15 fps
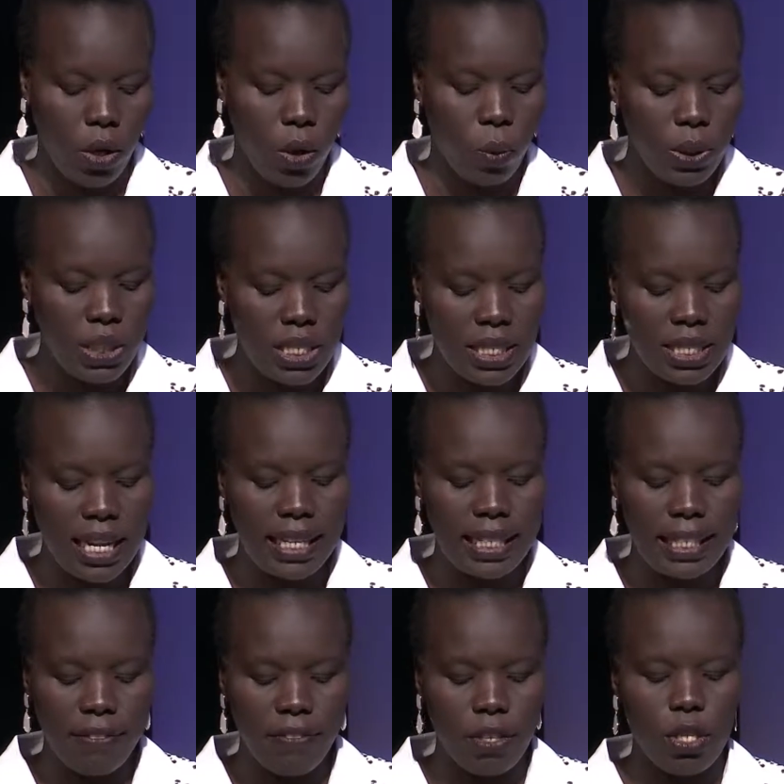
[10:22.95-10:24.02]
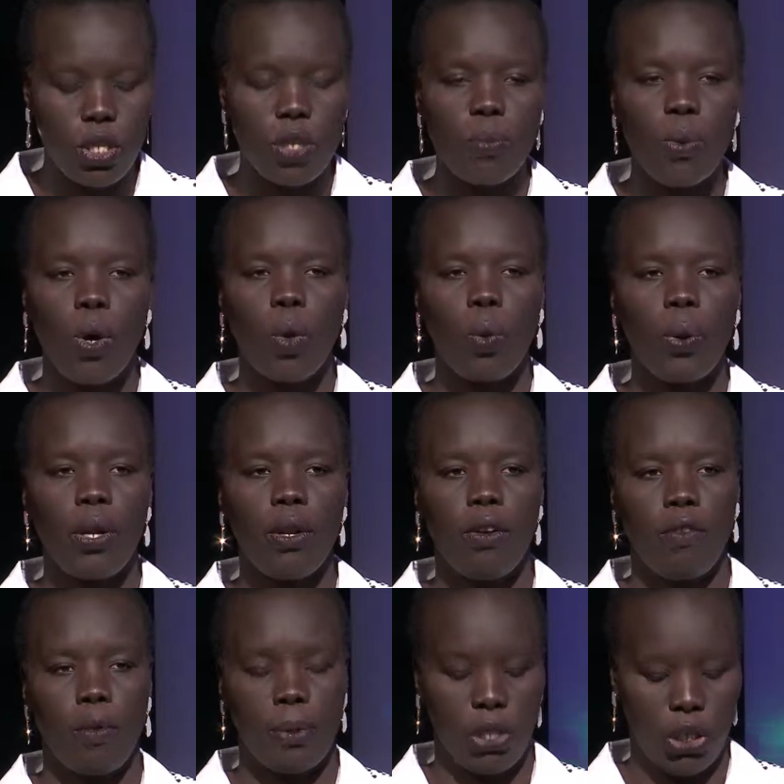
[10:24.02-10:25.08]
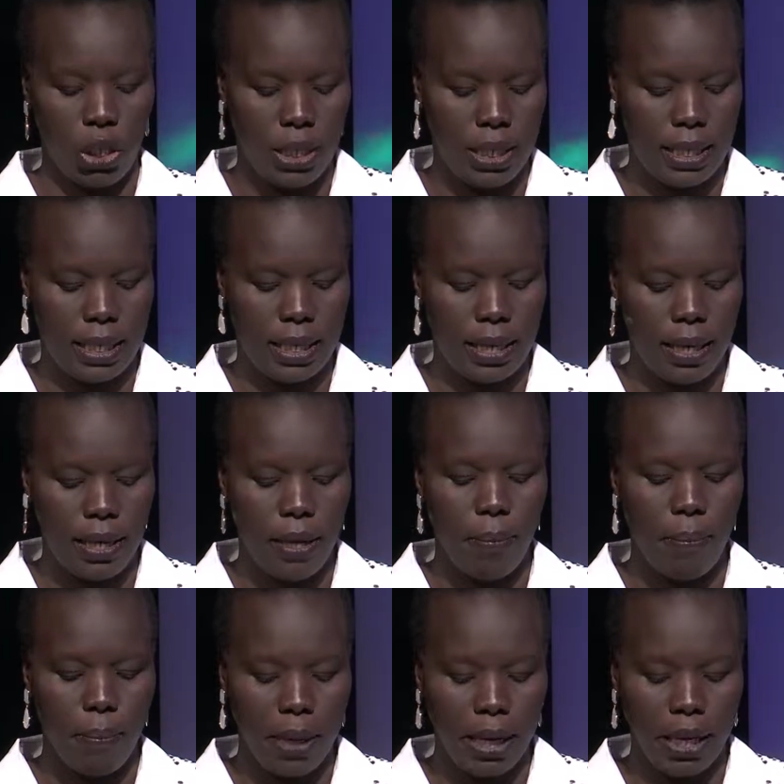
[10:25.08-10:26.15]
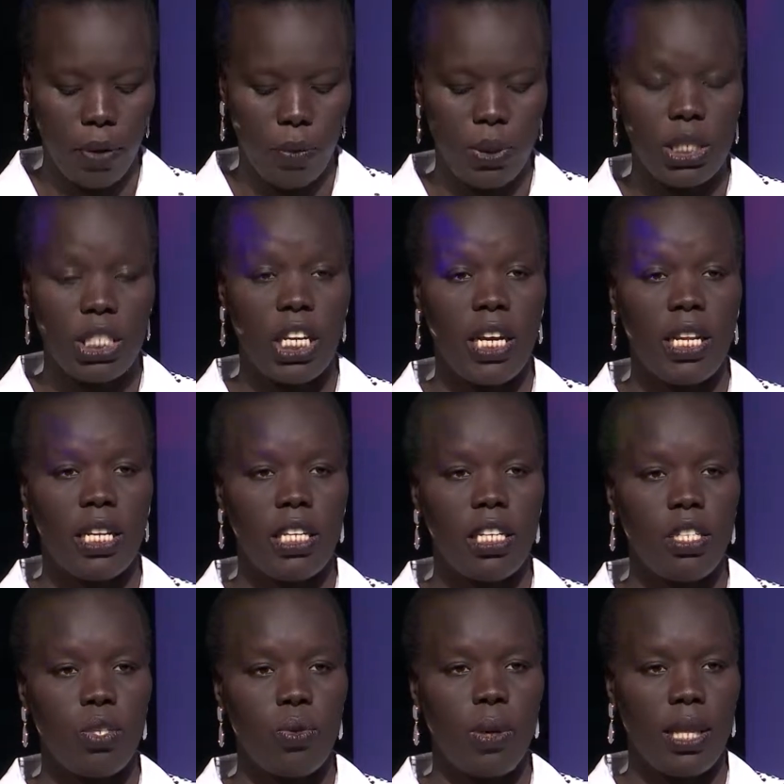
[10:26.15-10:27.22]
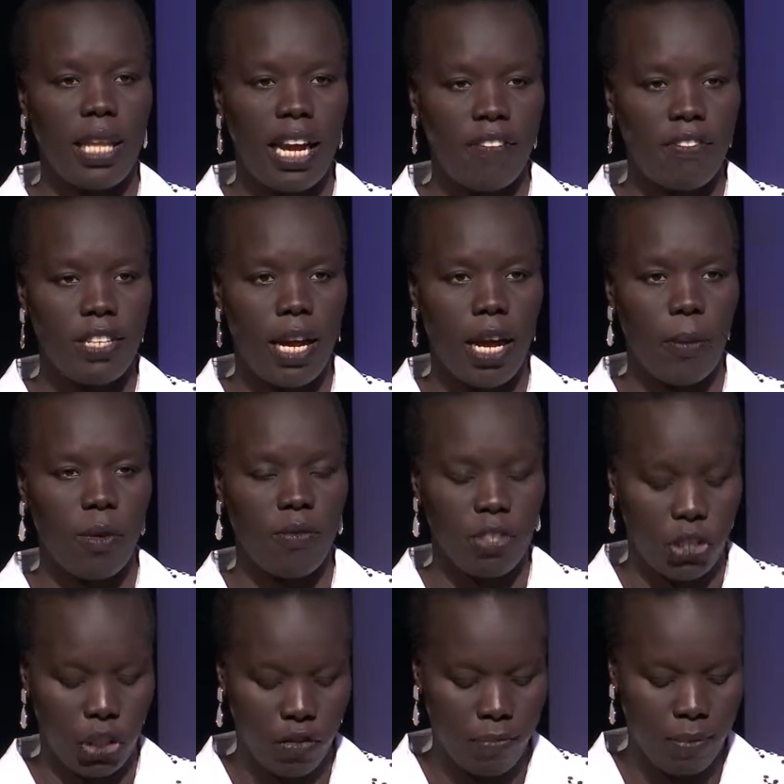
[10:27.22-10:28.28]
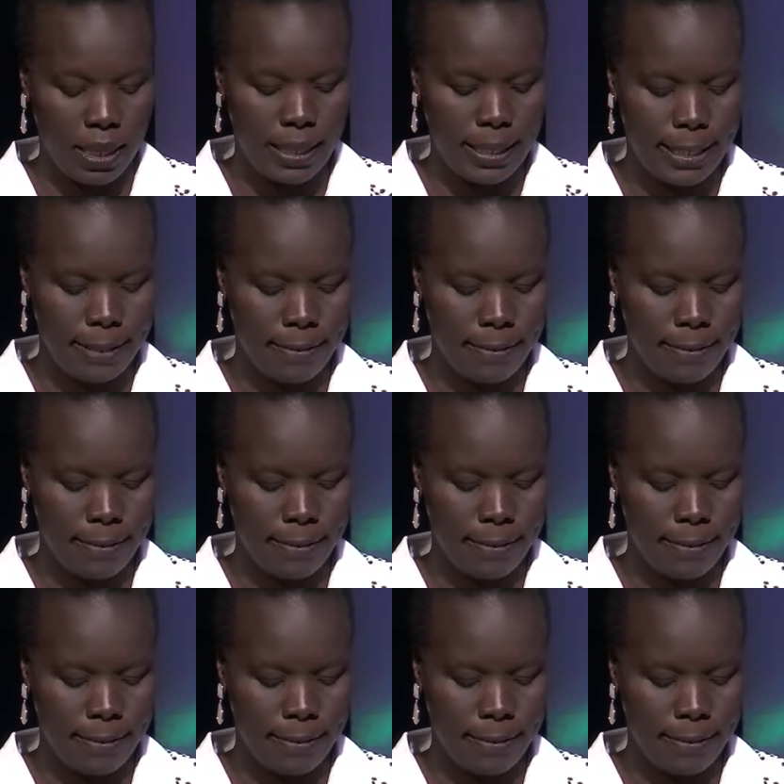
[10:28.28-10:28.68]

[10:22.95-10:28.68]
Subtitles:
which is that given a small window of opportunity, many will turn it into a lifetime of achievements.